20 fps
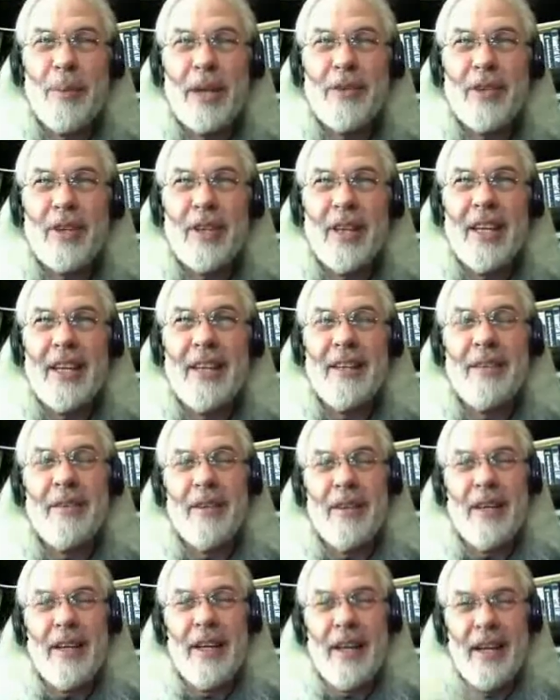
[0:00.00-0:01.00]
basically
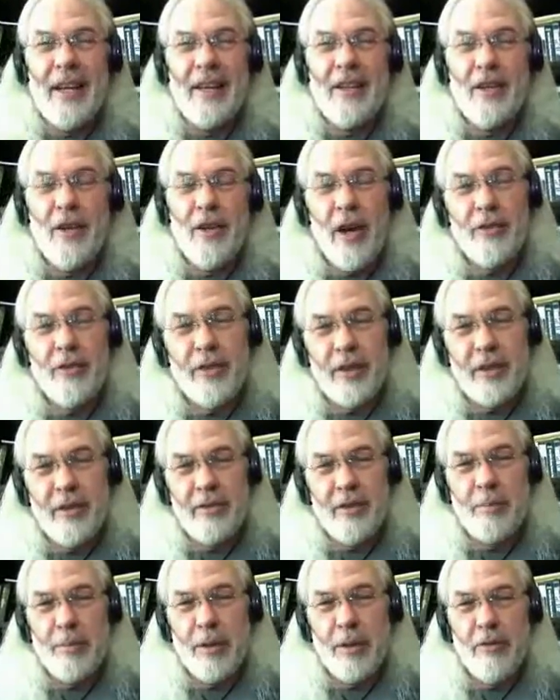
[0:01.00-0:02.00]
in the Gnostic,
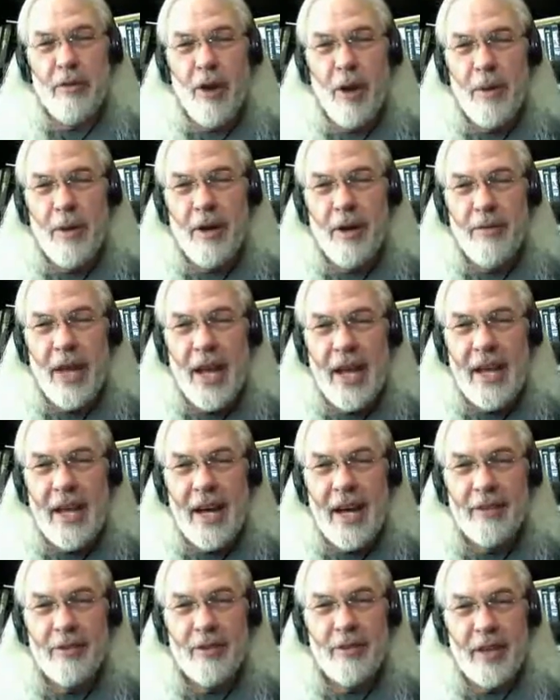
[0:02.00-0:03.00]
there's the pleroma of the
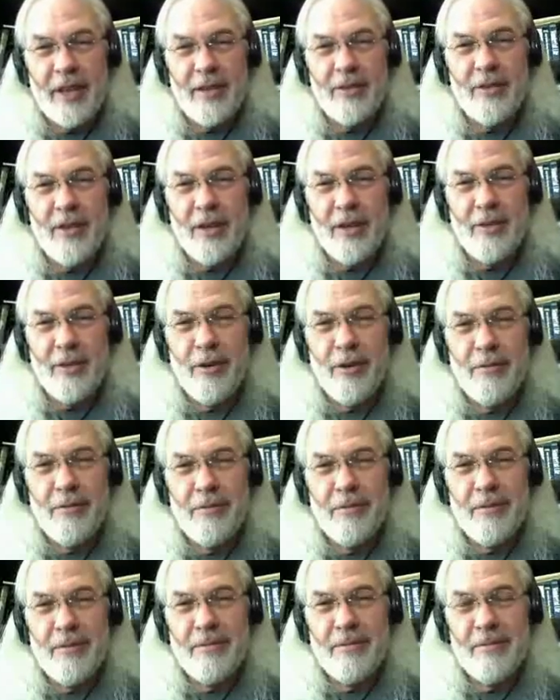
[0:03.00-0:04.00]
aeons. It's like the center.
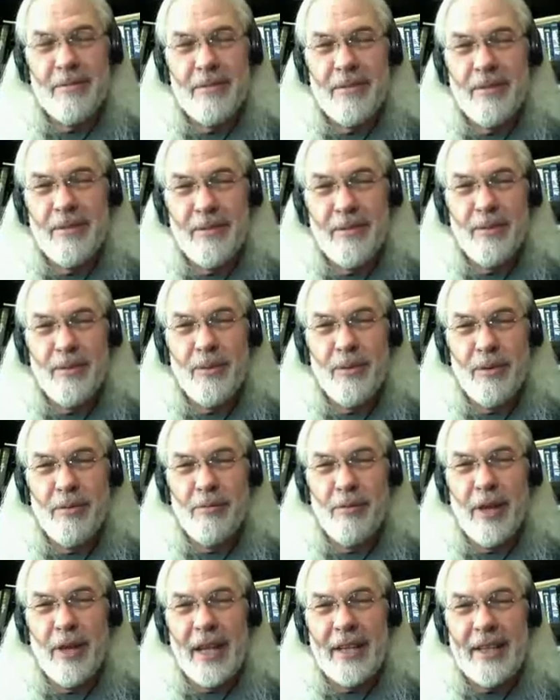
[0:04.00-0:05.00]
We'll
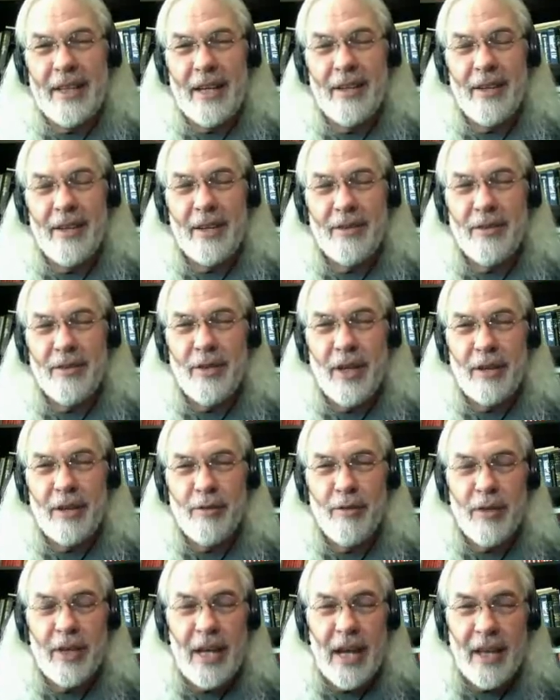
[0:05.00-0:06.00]
relate that. That's the
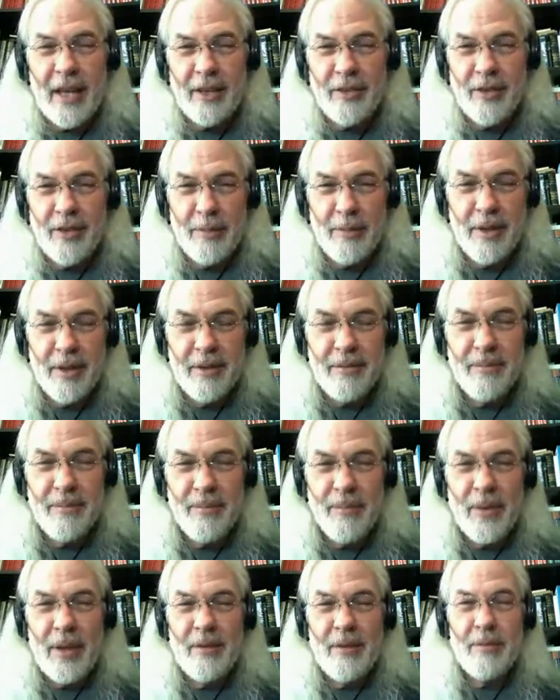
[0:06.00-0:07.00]
center of the galaxy, but
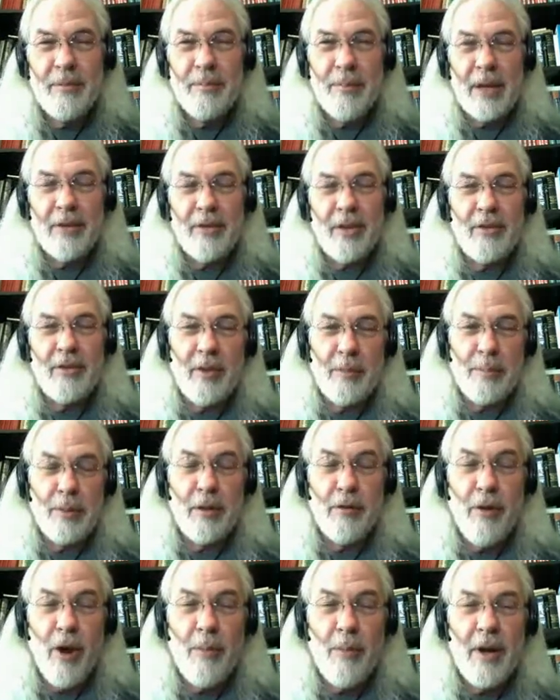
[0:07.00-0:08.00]
basically it's the
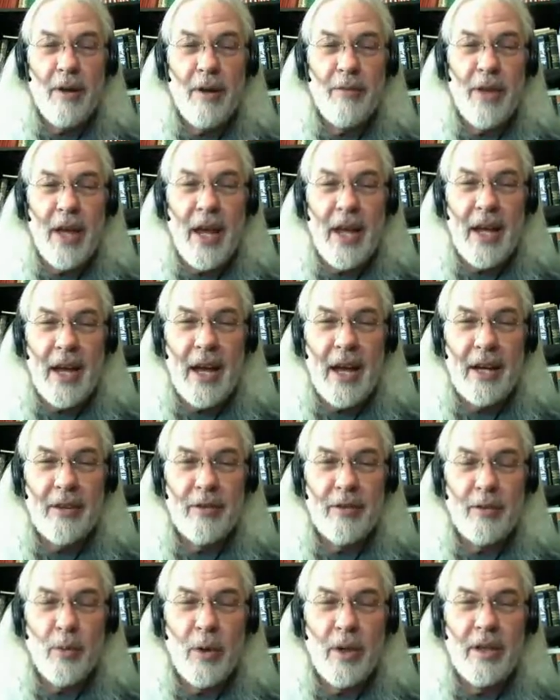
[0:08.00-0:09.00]
pleroma of the
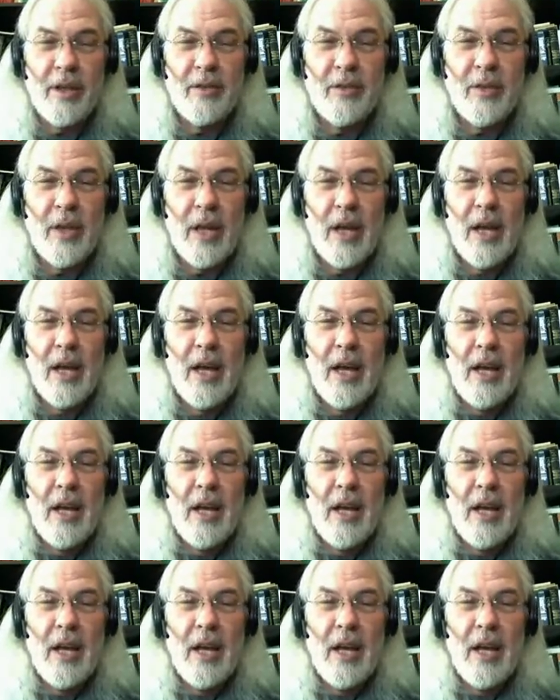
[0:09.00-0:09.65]
aeons is where it's